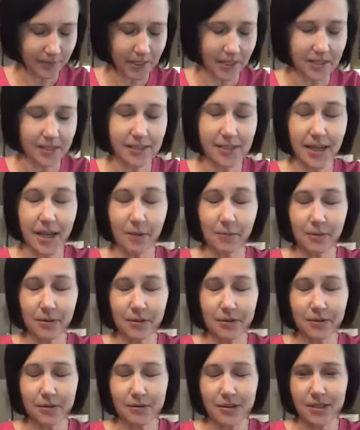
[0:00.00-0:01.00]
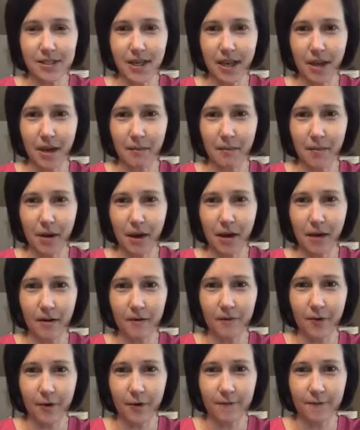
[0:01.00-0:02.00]
sample some
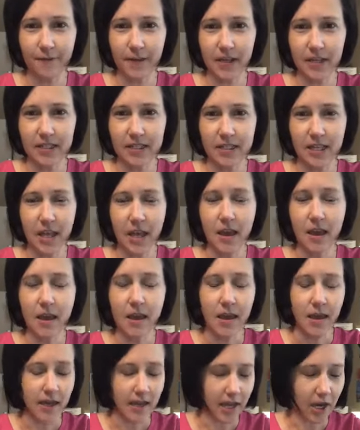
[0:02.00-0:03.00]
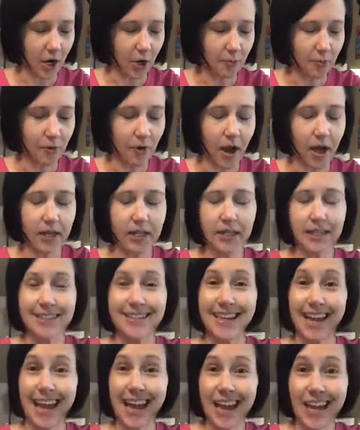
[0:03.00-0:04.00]
of our face care products
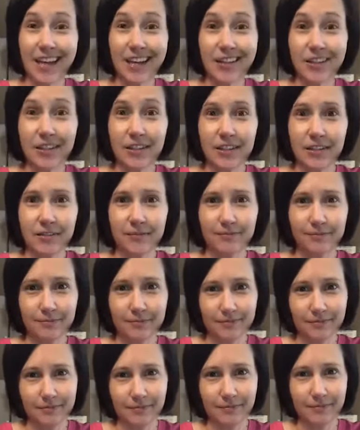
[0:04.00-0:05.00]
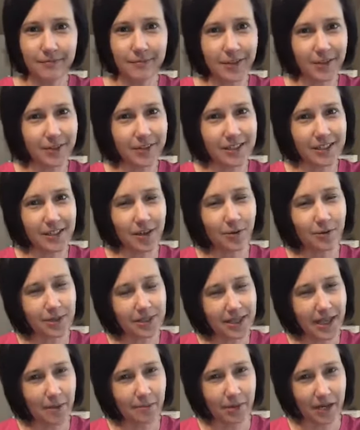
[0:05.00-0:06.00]
and there is always
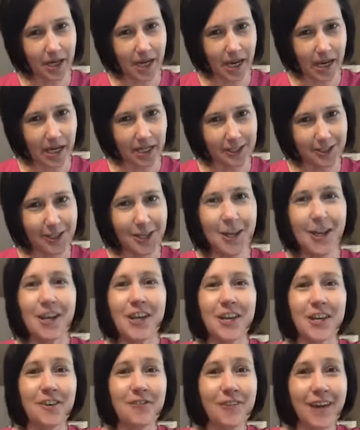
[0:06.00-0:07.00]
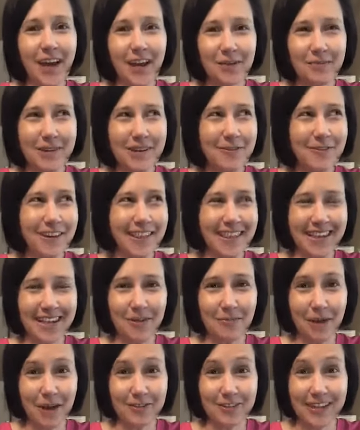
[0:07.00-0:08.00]
that big and. You've got to be within
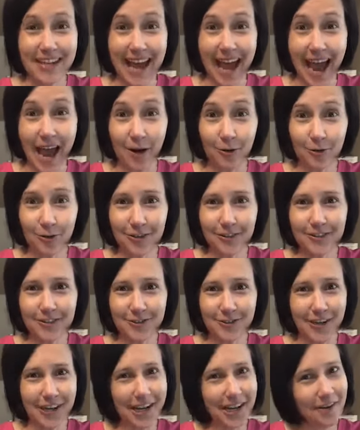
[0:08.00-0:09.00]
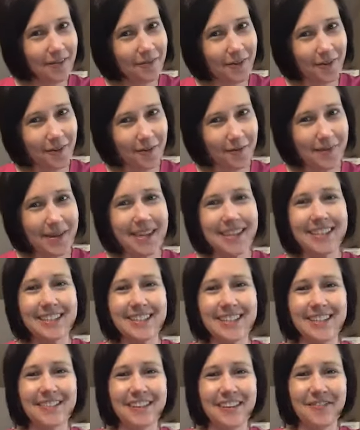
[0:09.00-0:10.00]
about an hour drive of me
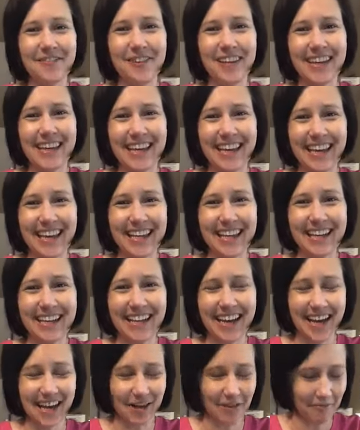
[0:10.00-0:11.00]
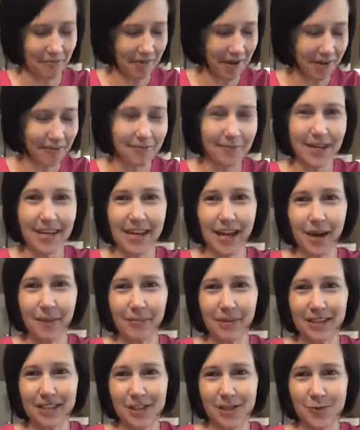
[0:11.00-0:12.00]
so that we can um, meet up
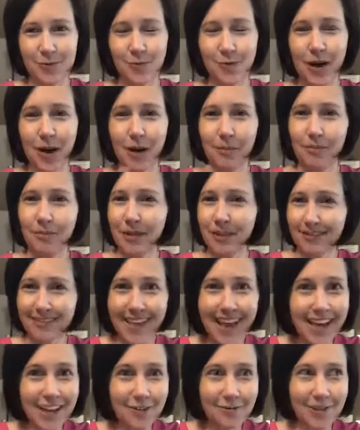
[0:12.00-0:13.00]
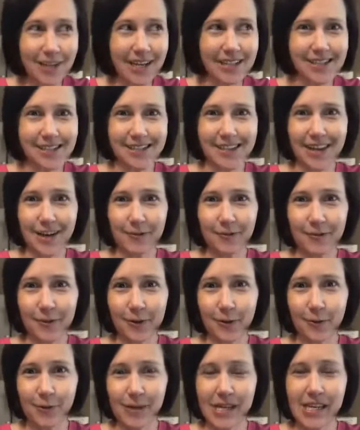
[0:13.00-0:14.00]
and swap. Let you test it out for
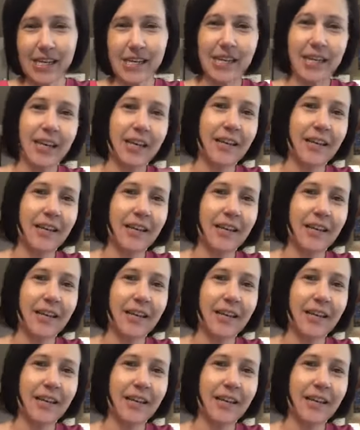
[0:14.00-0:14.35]
a week.